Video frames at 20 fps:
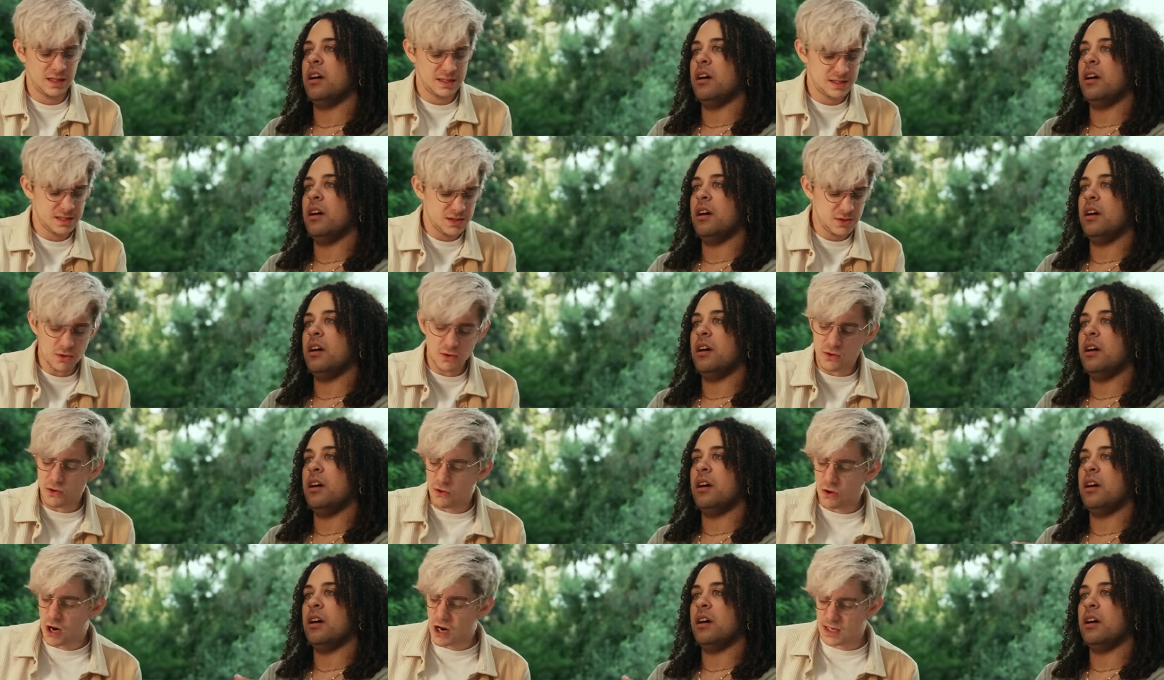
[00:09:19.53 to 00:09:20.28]
Speaker 1: Let's do
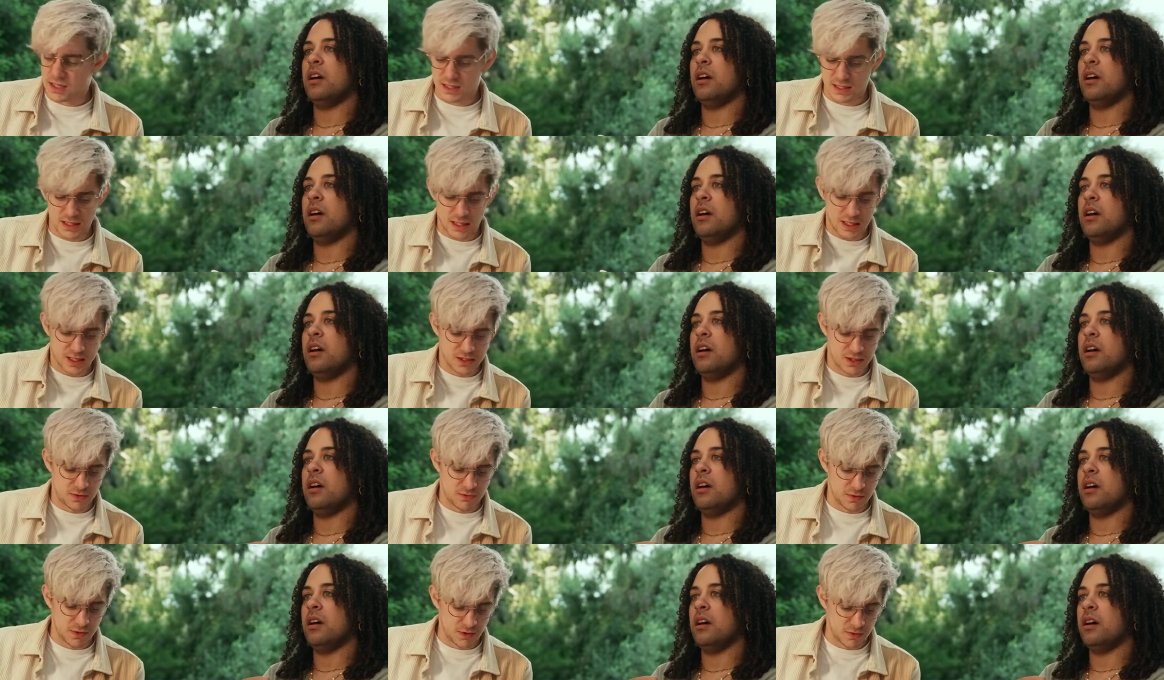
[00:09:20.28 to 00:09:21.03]
a cross
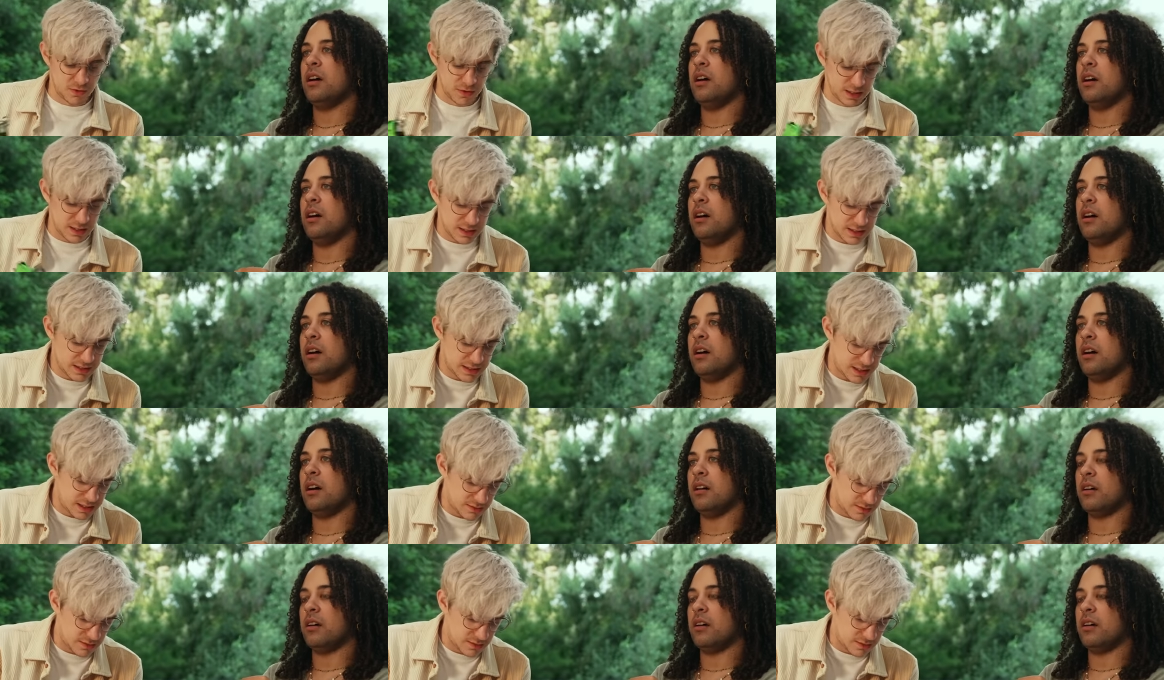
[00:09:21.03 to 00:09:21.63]
section real quick. Let's see